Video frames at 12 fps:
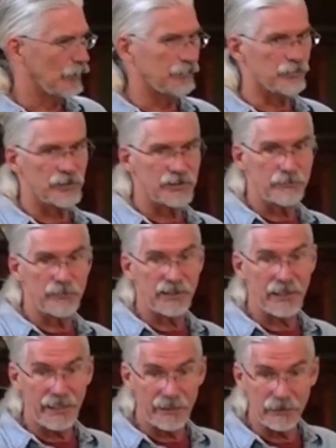or the prison
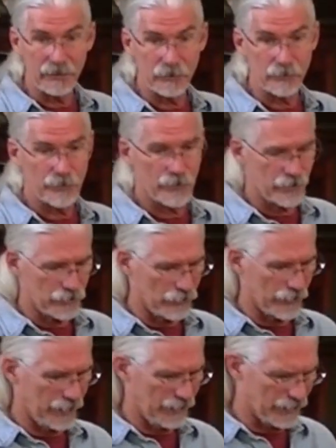being hell or
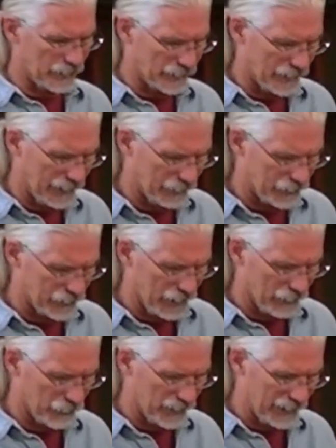purgatory, anything like that. There's
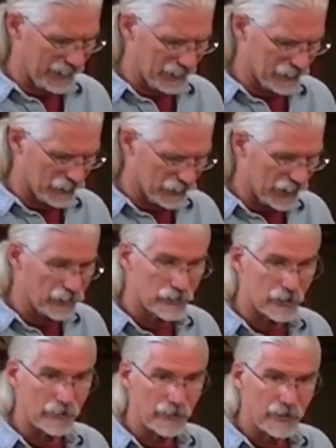not really any
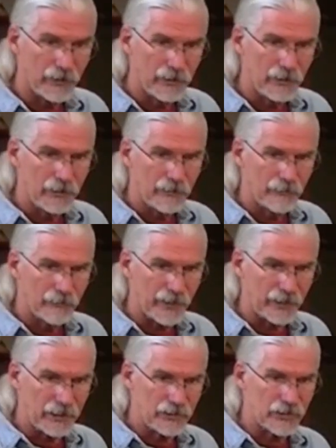suggestion
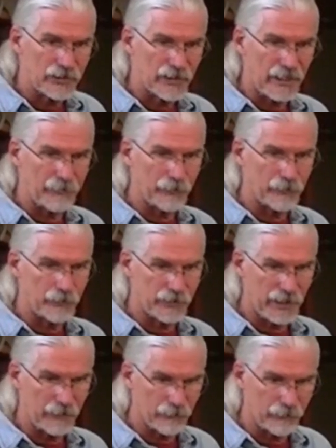that his disciples
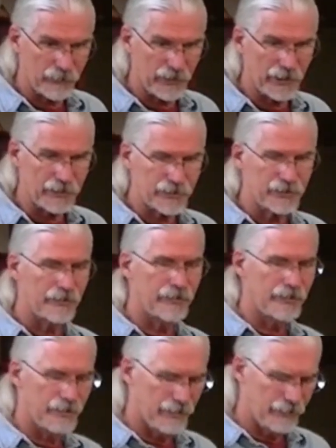would take from this
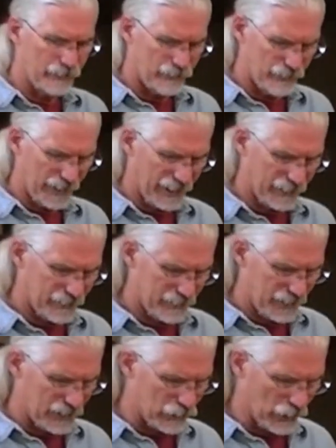
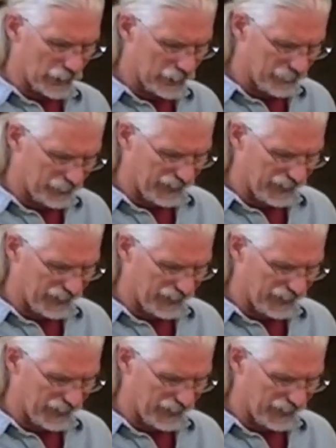that he's talking